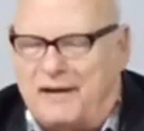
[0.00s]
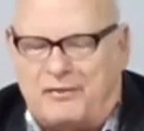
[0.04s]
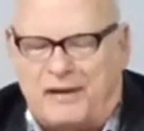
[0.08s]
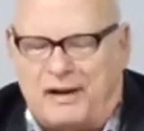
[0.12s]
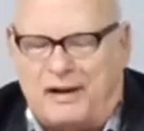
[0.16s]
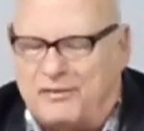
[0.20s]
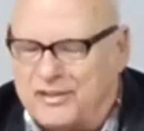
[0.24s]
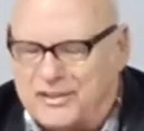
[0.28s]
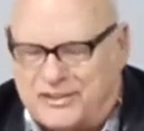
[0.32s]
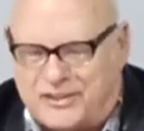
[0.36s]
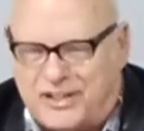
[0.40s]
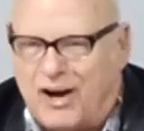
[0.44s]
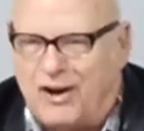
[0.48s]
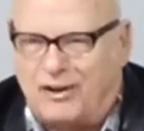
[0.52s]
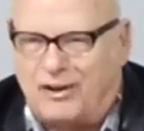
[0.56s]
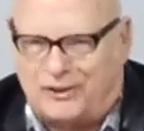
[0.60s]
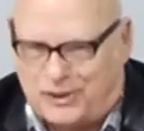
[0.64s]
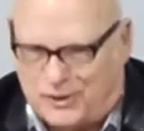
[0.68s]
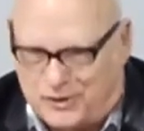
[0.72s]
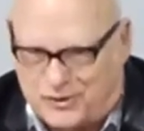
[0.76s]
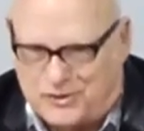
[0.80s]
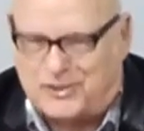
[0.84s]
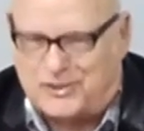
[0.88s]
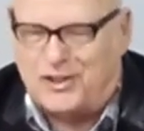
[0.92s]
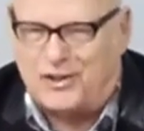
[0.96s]
ever talked
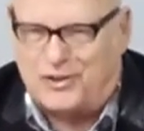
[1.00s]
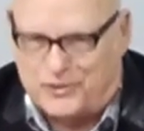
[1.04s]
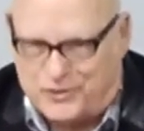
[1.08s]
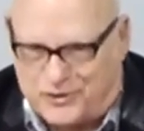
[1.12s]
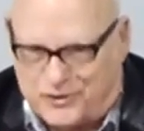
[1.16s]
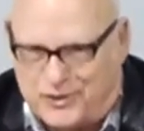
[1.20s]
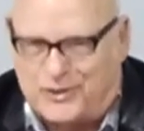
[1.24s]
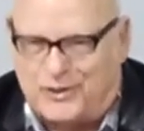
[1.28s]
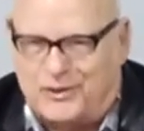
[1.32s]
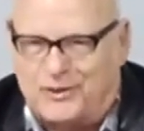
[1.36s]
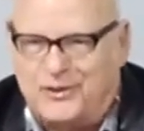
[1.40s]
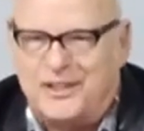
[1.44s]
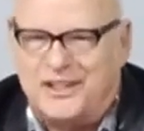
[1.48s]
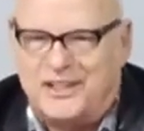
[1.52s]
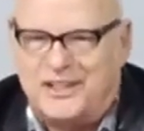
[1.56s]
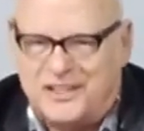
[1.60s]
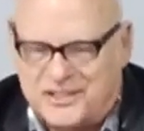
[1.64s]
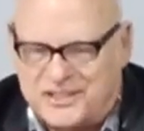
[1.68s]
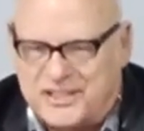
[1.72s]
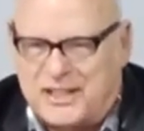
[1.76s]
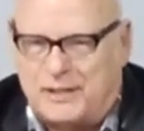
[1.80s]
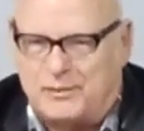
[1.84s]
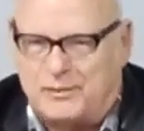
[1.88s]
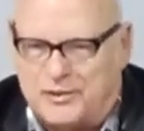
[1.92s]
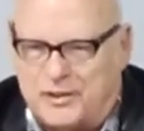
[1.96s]
to is going through
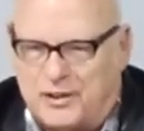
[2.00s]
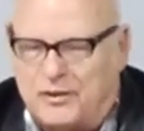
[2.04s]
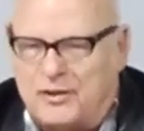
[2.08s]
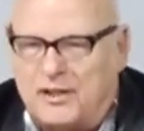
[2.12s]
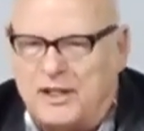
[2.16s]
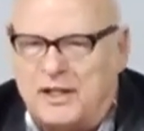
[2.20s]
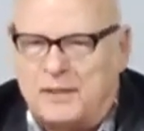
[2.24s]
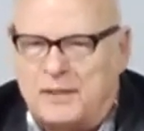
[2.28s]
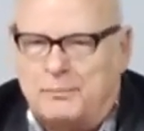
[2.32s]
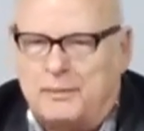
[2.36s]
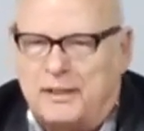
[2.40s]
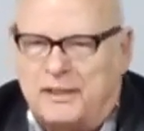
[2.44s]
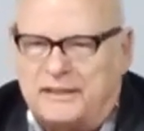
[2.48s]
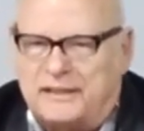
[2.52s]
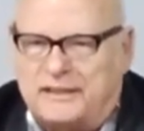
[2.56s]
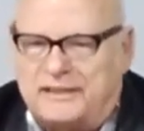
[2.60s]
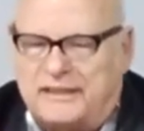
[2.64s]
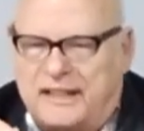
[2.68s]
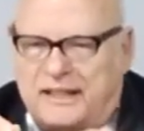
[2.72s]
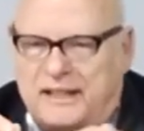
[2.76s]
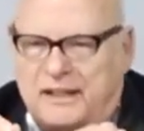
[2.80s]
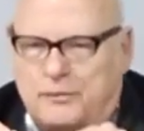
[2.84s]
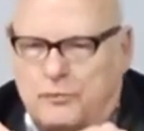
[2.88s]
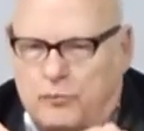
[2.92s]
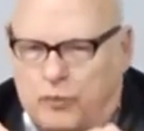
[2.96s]
some of them, but
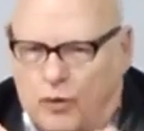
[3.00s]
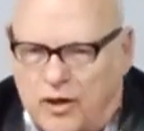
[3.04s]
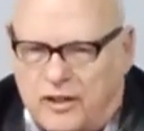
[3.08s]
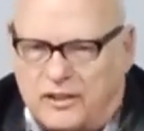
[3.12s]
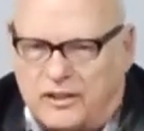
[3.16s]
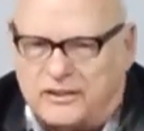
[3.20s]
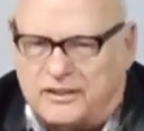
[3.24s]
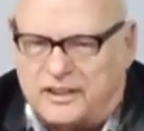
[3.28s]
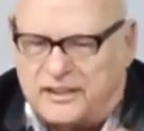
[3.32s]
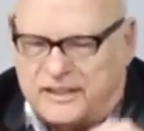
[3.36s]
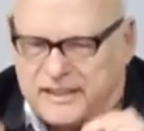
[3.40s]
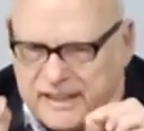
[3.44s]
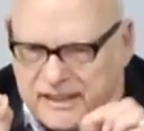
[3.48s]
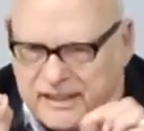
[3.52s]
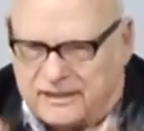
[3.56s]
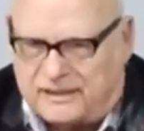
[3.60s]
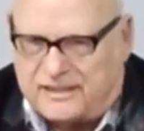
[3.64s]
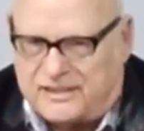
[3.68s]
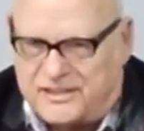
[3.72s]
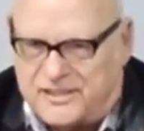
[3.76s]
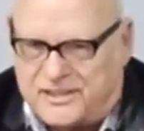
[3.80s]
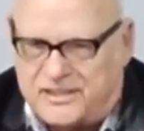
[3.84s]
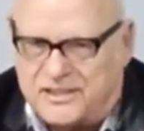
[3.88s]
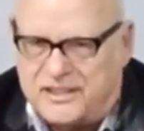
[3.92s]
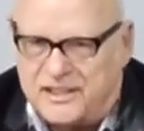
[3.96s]
they work to kill
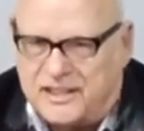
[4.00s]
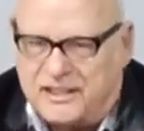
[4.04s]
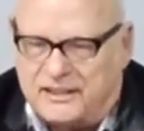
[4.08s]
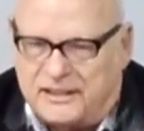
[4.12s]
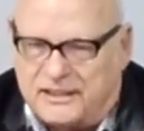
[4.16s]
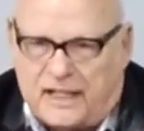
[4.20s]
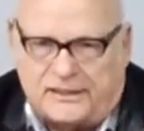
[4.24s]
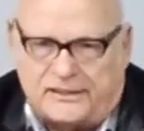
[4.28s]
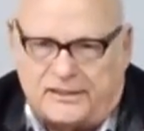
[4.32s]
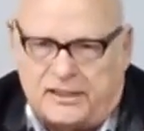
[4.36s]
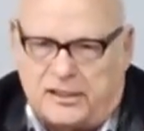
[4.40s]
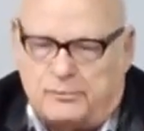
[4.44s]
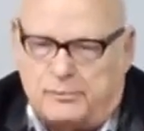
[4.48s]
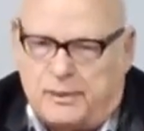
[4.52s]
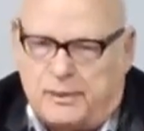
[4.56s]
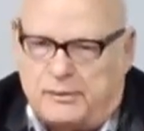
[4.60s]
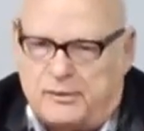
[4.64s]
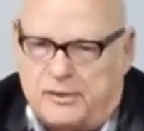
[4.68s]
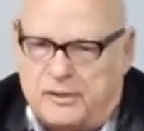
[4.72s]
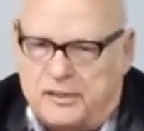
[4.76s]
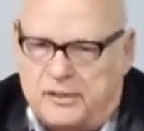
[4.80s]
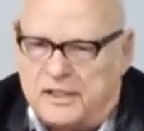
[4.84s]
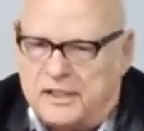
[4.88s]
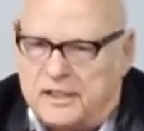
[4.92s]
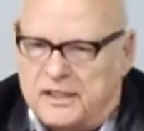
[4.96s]
us. And I tell
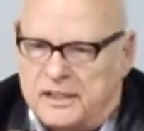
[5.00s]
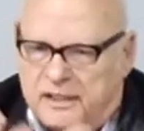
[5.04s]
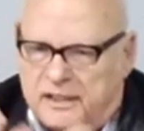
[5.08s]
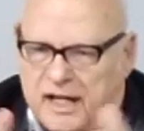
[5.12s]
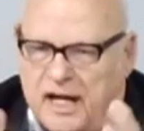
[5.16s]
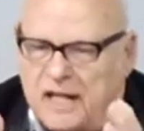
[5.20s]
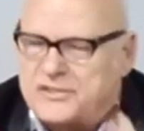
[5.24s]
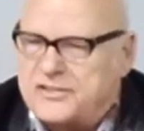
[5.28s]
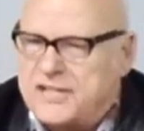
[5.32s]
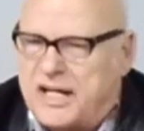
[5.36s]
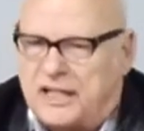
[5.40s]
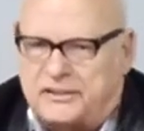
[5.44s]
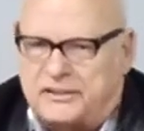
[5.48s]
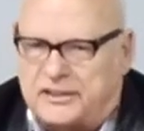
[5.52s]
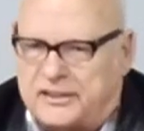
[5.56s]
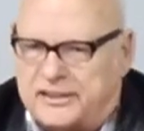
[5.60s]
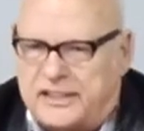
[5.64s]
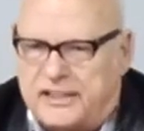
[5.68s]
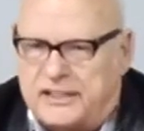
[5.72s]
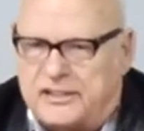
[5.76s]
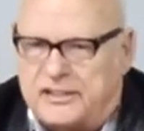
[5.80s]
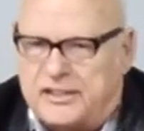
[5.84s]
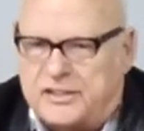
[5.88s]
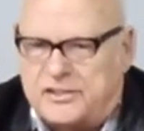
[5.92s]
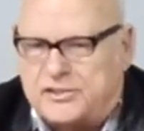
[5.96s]
people, God's out to
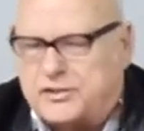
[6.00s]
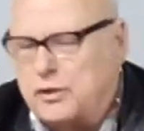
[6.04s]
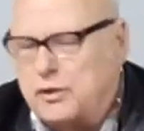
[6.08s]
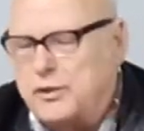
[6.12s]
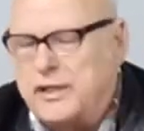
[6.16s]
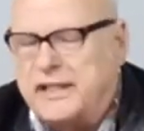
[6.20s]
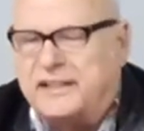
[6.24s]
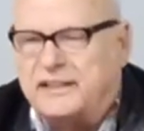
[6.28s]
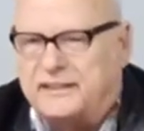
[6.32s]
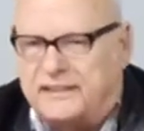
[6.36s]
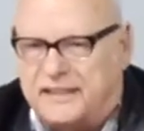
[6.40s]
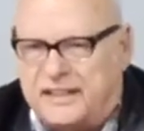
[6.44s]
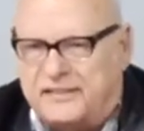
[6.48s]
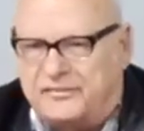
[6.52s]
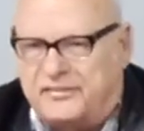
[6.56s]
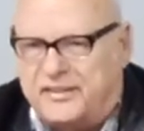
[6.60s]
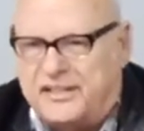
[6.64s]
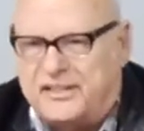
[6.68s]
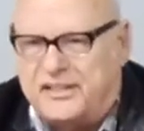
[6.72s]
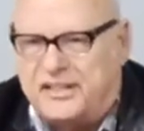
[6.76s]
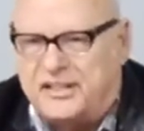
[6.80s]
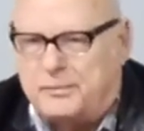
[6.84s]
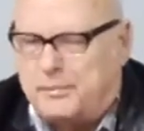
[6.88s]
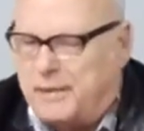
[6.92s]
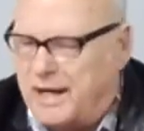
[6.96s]
kill you so he can live in
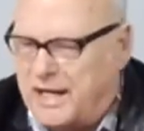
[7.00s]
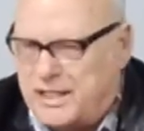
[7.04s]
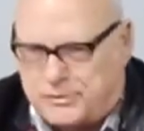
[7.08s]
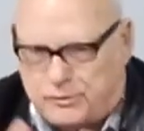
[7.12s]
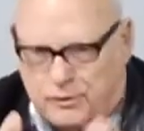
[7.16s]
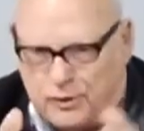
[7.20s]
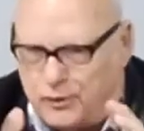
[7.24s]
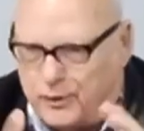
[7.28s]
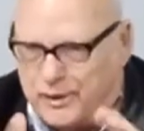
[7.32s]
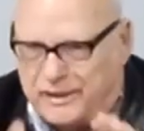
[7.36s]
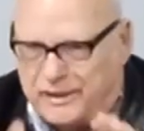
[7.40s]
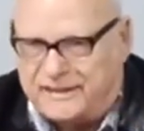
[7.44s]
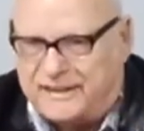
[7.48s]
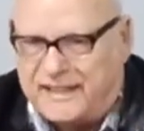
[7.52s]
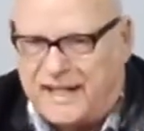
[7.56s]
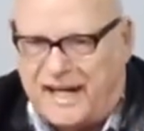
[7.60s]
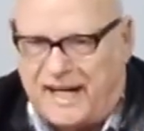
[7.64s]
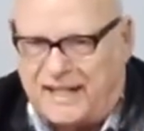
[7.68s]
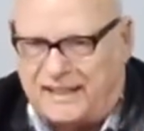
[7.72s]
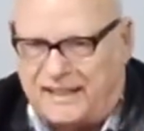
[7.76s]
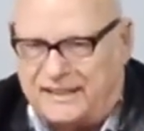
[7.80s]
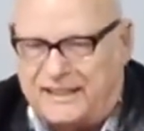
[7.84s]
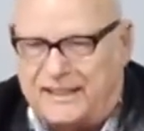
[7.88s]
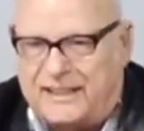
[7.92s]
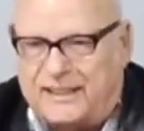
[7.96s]
you. You might as well go ahead and die
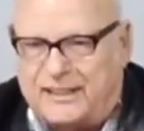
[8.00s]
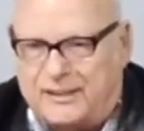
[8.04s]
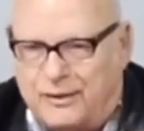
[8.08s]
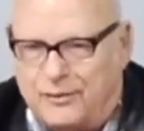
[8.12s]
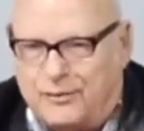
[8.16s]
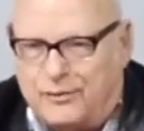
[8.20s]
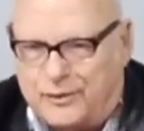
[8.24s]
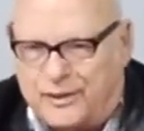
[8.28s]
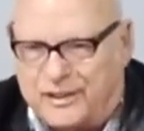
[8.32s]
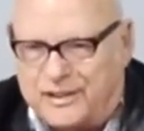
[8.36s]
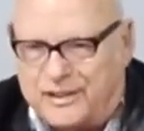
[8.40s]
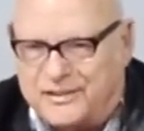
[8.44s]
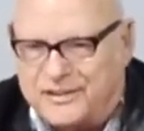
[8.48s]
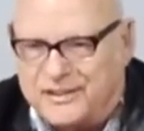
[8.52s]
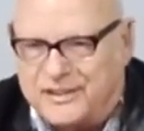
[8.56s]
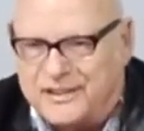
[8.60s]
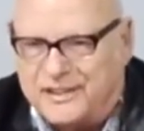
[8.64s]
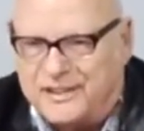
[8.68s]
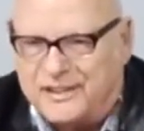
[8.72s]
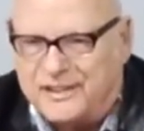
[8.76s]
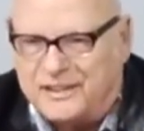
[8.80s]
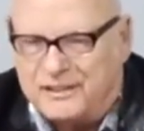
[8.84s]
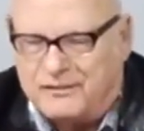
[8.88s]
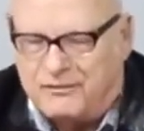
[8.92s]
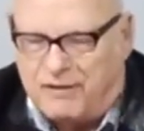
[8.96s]
and get it over with.
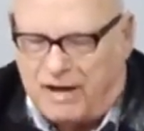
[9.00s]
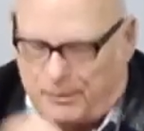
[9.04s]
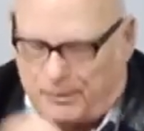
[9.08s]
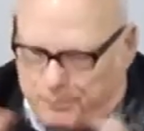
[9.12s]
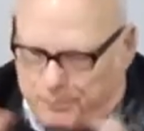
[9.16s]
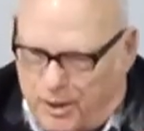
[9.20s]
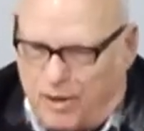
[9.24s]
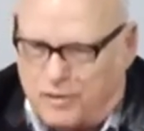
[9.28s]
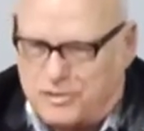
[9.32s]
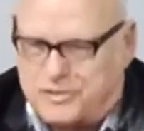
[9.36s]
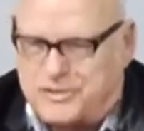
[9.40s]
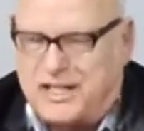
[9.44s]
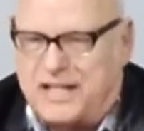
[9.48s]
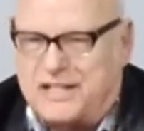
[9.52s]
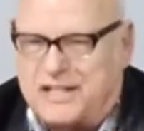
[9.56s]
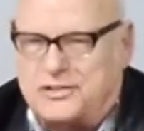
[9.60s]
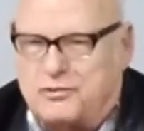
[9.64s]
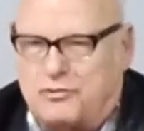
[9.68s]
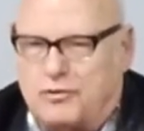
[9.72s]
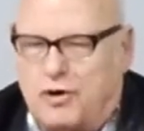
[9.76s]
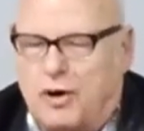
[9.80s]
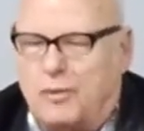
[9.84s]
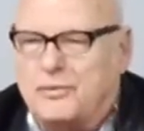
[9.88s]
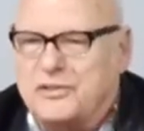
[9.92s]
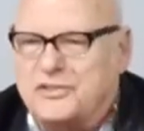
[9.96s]
Like Paul says in
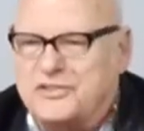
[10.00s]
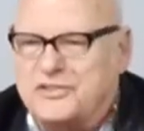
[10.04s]
Romans